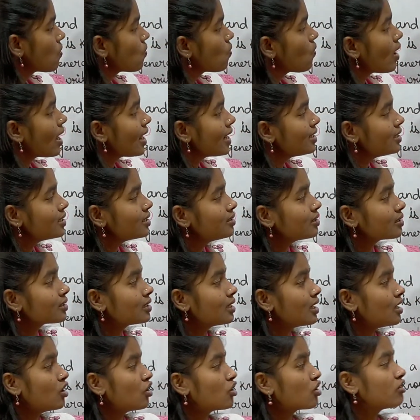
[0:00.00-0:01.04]
Why did the
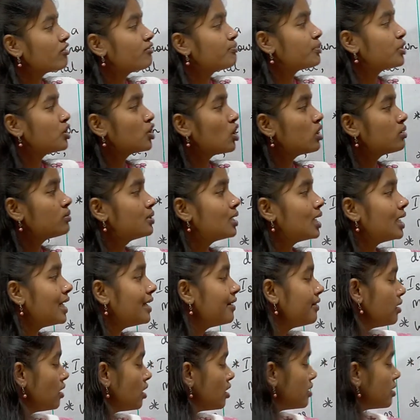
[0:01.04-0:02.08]
color of
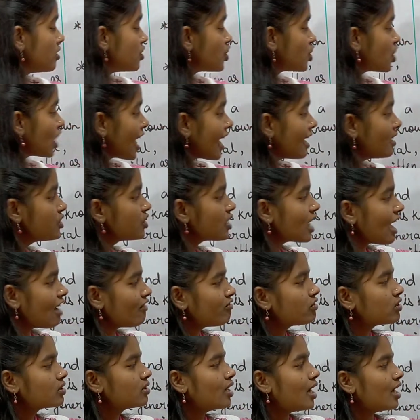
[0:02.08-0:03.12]
phenolphthalein change
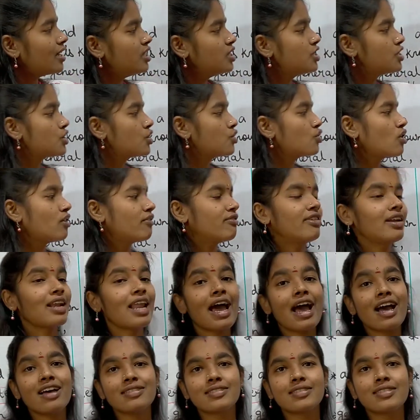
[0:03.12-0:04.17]
after the addition of an
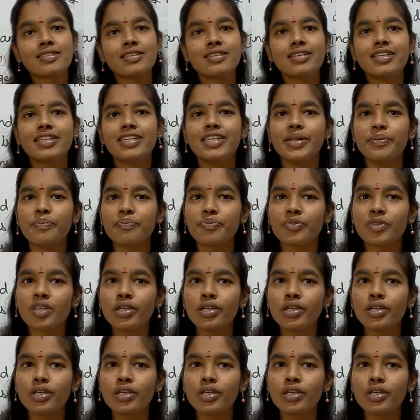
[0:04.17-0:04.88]
acid?